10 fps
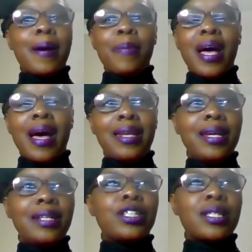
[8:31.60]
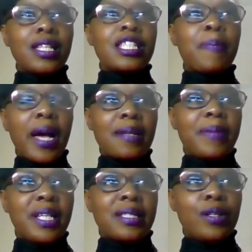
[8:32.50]
And it just
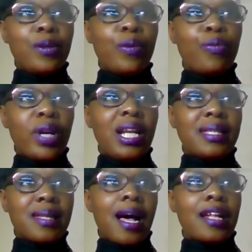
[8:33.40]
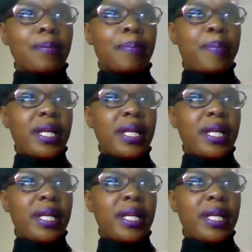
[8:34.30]
inspired me to really start